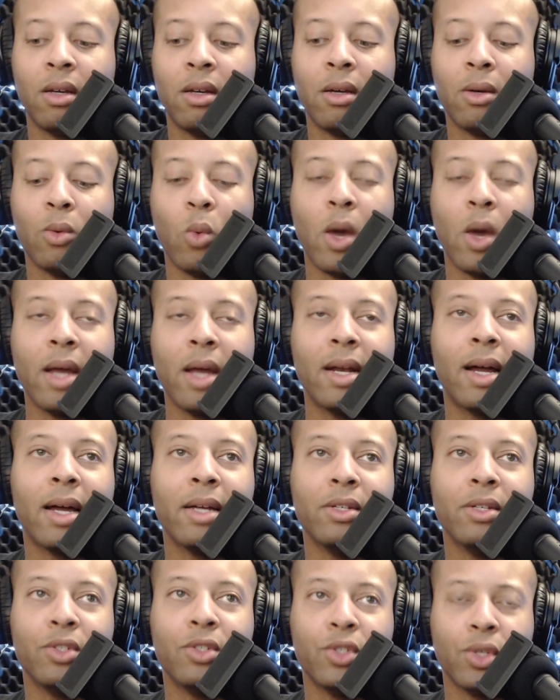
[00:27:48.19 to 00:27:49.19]

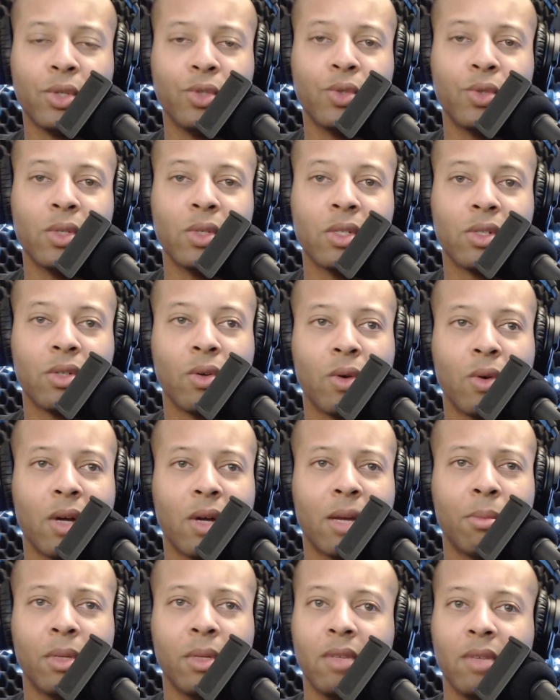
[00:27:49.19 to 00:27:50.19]
white-eyed children story, I
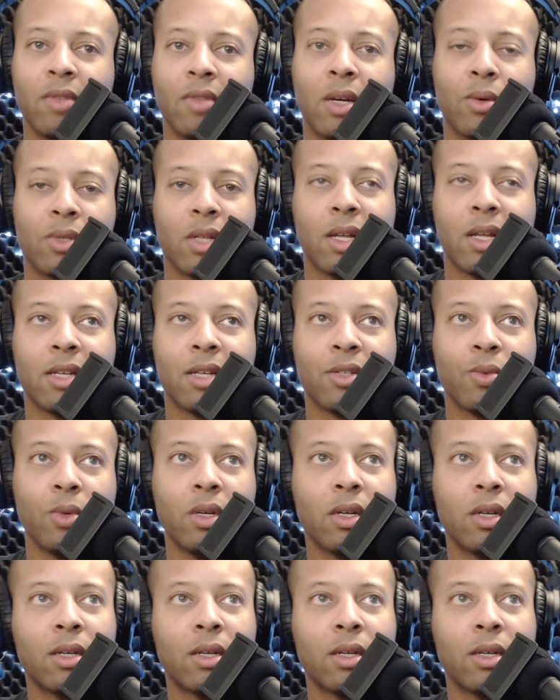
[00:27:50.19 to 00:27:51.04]
believe that was last week.